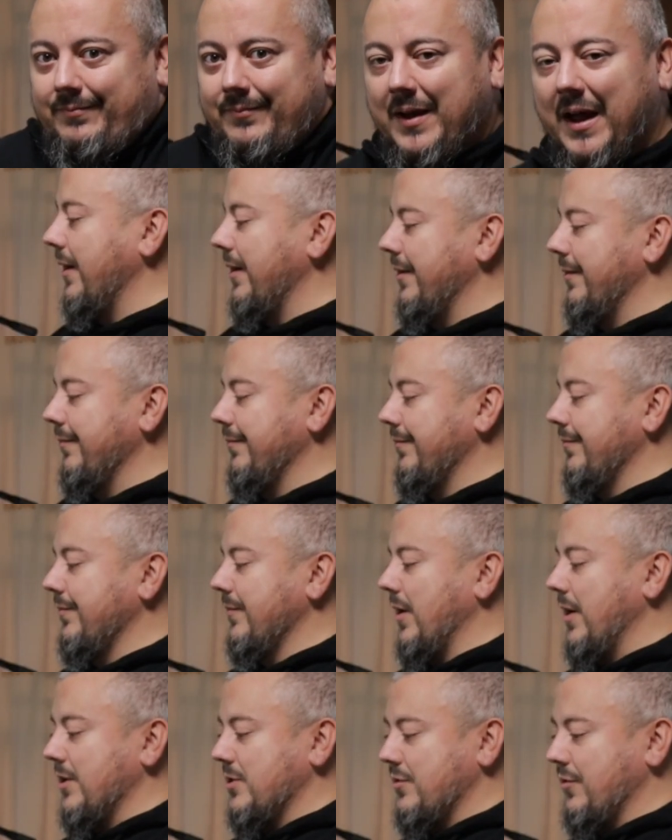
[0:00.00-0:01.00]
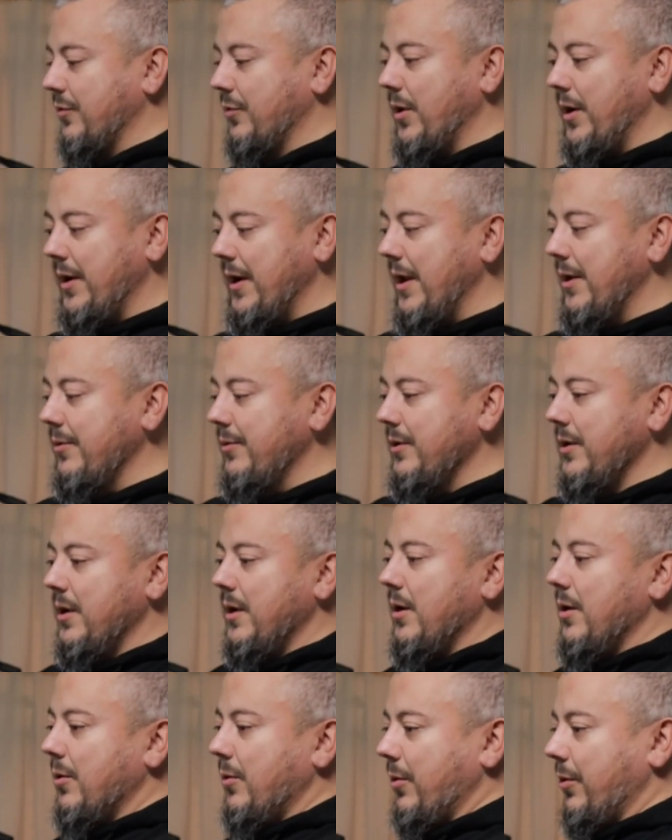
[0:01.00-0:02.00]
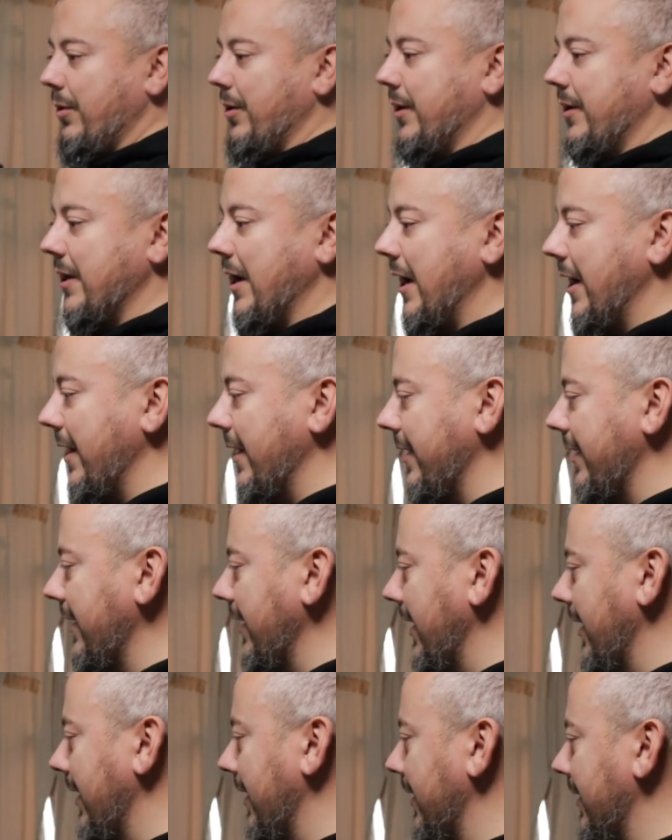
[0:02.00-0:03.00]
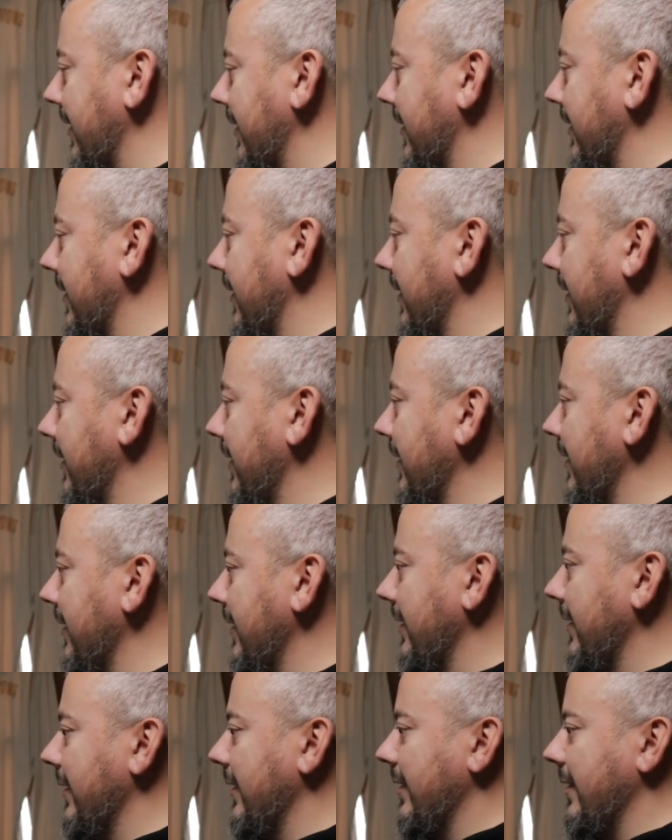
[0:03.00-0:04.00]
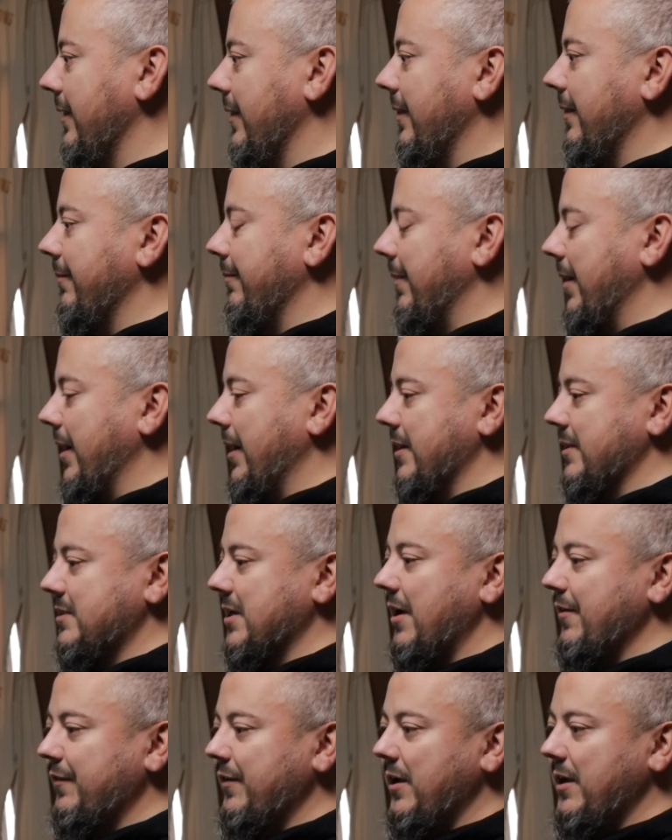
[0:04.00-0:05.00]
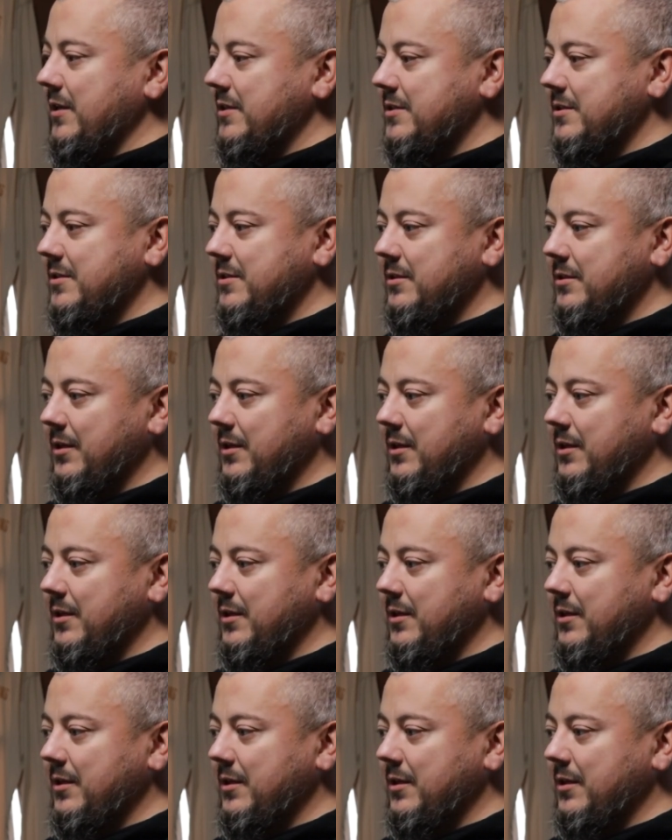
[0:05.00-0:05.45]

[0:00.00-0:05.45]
Alright, so right now we're going to tie in my soft knots.